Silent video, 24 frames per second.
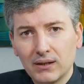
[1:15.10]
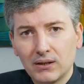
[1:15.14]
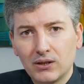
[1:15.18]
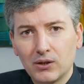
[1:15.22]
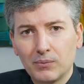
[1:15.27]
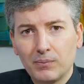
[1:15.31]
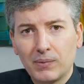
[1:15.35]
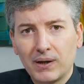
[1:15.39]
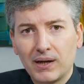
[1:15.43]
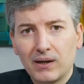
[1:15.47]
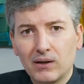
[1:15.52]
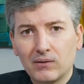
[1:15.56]

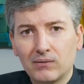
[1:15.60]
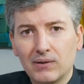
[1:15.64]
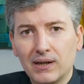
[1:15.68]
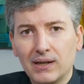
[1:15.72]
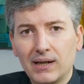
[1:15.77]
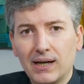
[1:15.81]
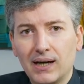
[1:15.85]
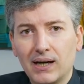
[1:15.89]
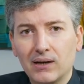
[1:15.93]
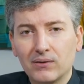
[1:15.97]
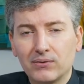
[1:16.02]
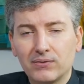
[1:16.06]
This is
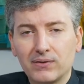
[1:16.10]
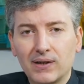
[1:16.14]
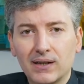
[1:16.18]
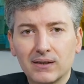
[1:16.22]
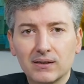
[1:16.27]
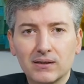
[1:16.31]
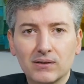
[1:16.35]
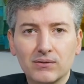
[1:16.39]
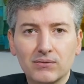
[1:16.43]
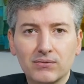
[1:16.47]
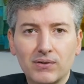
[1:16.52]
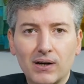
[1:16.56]
very
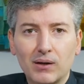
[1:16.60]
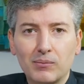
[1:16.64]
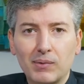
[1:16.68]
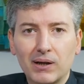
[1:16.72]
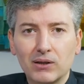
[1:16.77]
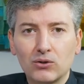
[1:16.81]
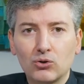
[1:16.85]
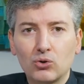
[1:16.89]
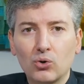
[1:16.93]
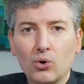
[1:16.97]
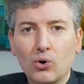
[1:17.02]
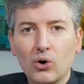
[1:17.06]
important to
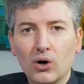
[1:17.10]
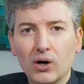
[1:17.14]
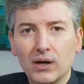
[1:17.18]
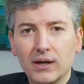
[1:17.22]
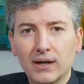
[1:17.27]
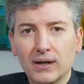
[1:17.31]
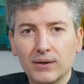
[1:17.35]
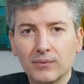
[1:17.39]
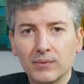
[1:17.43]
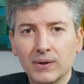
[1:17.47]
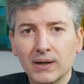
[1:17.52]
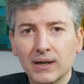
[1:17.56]
assess the
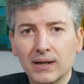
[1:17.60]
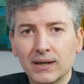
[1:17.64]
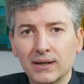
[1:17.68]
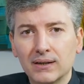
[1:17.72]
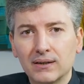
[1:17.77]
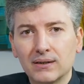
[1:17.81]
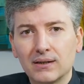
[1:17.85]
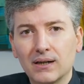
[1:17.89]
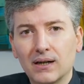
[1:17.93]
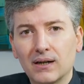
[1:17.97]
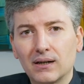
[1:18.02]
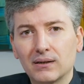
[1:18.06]
inflammatory
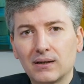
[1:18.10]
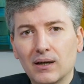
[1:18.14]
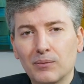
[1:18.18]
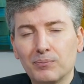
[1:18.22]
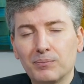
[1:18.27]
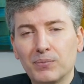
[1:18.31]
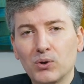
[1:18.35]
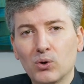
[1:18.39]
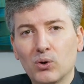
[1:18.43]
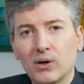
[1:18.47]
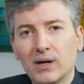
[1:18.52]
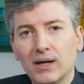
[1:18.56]

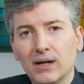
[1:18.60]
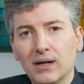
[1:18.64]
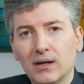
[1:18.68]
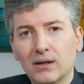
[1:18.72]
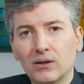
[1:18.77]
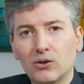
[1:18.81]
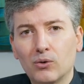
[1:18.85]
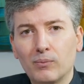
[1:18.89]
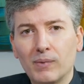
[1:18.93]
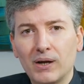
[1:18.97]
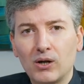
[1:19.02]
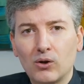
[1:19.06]
phase,
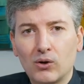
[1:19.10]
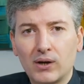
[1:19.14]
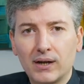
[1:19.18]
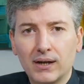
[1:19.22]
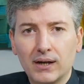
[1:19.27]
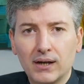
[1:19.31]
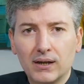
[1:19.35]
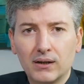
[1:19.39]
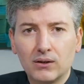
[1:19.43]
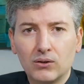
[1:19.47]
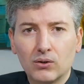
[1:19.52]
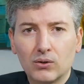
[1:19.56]
whether
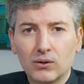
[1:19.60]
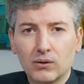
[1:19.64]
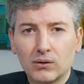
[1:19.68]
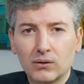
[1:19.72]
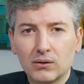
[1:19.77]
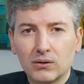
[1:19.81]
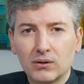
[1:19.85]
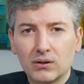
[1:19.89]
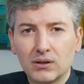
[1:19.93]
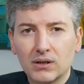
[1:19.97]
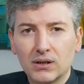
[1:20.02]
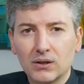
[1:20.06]
it is
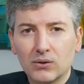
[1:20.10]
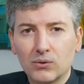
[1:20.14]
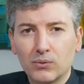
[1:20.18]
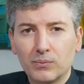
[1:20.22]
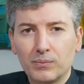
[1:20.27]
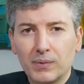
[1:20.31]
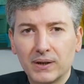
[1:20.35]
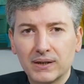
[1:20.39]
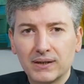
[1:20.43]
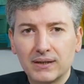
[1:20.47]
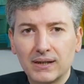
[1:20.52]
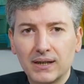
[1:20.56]

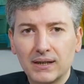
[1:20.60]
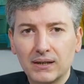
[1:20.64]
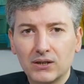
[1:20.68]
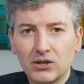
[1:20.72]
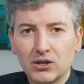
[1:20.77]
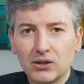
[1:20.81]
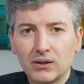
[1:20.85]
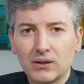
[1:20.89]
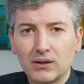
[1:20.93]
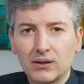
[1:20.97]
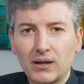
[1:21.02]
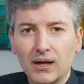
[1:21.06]
worsening,
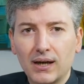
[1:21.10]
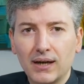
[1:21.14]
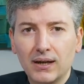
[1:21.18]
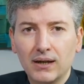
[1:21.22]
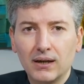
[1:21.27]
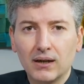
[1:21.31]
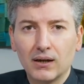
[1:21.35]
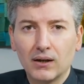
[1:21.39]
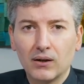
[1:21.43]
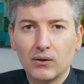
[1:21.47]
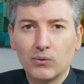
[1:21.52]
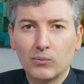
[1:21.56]

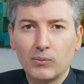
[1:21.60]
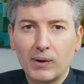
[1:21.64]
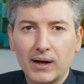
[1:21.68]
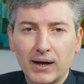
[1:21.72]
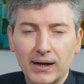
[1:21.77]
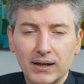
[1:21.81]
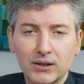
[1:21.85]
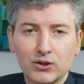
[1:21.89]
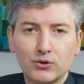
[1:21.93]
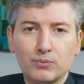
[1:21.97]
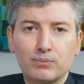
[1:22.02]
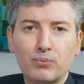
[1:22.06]
improving,
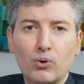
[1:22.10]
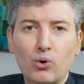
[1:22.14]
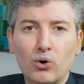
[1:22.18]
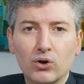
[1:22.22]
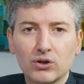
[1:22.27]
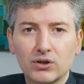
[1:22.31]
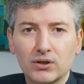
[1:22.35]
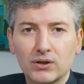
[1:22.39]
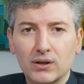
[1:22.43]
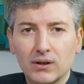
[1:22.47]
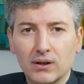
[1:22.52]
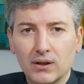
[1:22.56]
if the
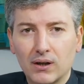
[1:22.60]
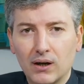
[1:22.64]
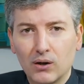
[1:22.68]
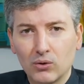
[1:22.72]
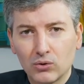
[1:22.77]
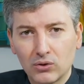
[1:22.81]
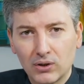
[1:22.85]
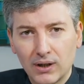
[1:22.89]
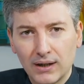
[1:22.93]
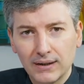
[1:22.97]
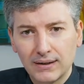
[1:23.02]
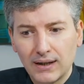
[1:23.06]
patient
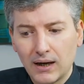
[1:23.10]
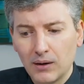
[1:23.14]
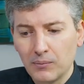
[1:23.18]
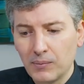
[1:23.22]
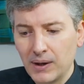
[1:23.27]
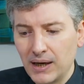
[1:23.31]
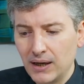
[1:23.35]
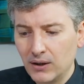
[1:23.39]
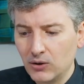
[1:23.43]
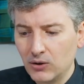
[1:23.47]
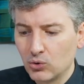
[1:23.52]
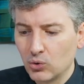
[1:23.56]
has
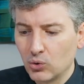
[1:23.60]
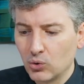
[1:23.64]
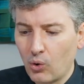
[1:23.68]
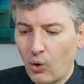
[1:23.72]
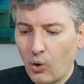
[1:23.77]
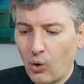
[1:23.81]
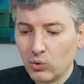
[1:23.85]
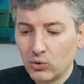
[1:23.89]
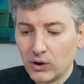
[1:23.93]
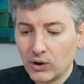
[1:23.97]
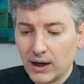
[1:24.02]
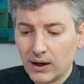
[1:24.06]
a
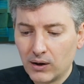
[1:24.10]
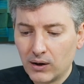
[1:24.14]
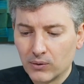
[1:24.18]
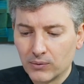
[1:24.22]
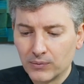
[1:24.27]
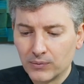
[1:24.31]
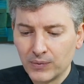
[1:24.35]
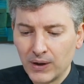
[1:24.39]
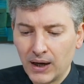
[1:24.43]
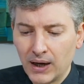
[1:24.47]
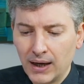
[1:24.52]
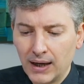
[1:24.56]

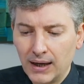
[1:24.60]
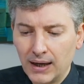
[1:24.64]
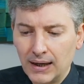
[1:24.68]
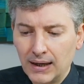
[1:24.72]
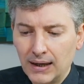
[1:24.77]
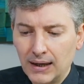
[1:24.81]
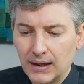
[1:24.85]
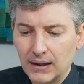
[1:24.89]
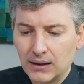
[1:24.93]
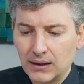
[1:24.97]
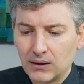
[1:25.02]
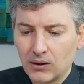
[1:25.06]
response to
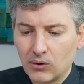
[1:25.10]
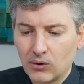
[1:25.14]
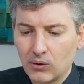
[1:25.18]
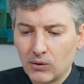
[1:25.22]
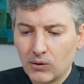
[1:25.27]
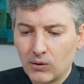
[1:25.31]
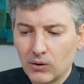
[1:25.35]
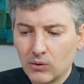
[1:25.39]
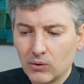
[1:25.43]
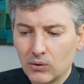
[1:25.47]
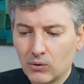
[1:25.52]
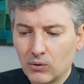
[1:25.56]
the
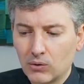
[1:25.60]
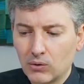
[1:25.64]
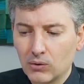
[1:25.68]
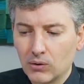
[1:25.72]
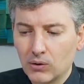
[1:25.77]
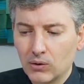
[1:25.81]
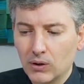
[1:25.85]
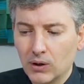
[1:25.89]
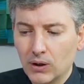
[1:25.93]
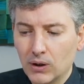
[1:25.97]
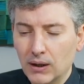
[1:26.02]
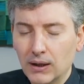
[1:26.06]
treatment or
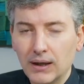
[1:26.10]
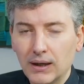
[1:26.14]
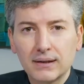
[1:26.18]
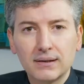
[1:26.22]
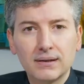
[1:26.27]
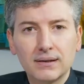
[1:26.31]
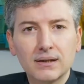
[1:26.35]
not.